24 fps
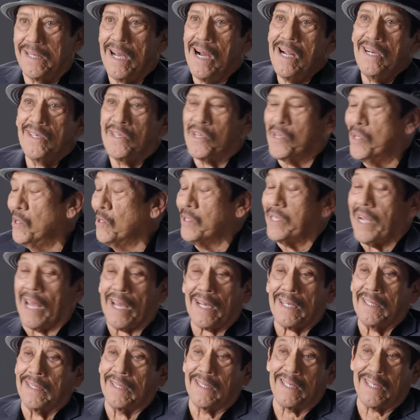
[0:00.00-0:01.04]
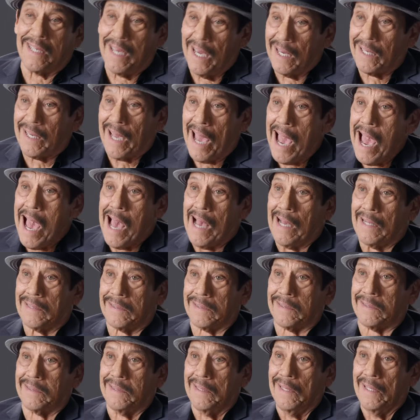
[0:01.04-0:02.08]
John Cusack can kick
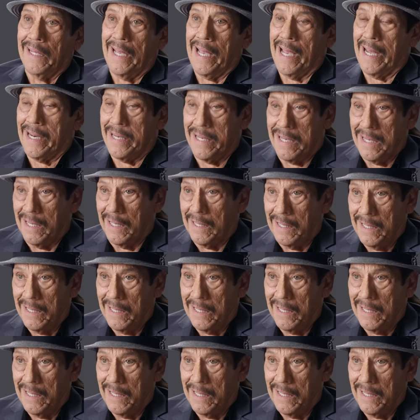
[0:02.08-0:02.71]
ass. And